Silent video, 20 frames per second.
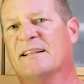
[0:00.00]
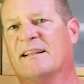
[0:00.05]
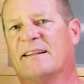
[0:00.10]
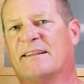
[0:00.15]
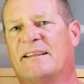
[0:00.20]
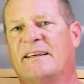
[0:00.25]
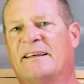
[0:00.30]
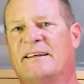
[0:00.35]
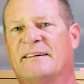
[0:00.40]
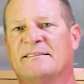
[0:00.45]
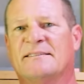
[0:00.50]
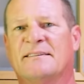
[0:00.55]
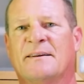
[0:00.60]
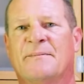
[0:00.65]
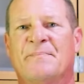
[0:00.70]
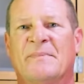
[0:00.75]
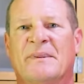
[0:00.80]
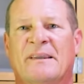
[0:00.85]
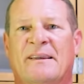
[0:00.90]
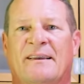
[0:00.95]
little
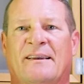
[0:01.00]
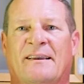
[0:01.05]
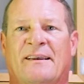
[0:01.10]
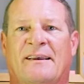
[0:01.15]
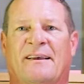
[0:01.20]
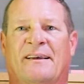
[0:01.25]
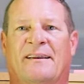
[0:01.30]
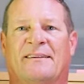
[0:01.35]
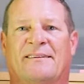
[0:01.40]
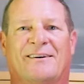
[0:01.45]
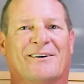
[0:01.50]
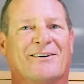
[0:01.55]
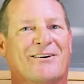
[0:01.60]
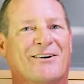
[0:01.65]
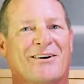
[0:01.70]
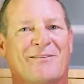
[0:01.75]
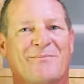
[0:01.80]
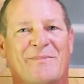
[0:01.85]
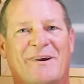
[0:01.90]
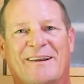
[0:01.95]
things that are
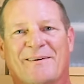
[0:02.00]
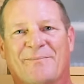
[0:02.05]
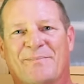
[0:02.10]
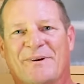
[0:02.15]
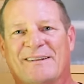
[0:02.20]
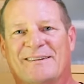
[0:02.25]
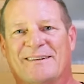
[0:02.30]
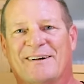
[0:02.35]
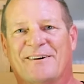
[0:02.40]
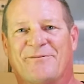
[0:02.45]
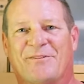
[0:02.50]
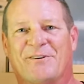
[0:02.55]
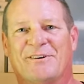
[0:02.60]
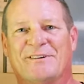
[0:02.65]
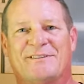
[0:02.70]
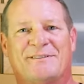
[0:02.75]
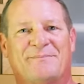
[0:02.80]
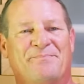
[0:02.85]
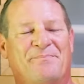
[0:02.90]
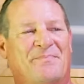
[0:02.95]
gonna make a big
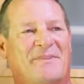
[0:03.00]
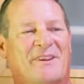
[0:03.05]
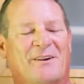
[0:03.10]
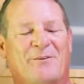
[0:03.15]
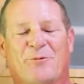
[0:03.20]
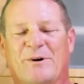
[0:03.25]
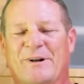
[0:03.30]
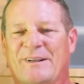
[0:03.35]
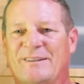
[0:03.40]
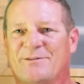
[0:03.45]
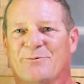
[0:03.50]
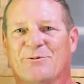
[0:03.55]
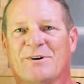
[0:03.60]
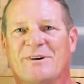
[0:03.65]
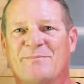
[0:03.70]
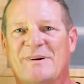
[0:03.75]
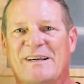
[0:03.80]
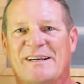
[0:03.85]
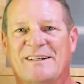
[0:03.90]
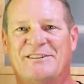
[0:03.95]
difference. When it's a
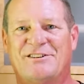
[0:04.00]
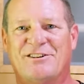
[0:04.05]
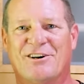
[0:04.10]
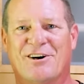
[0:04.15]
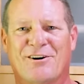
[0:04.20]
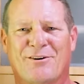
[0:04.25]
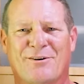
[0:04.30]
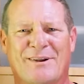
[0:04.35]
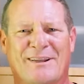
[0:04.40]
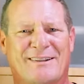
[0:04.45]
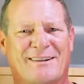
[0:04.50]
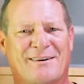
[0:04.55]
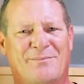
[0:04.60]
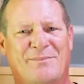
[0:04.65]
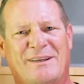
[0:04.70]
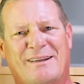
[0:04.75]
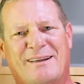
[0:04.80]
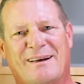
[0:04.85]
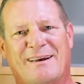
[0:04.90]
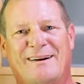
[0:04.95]
one-man show, it can
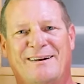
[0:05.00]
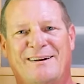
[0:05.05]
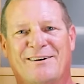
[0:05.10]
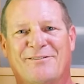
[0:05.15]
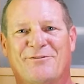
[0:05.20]
be kind of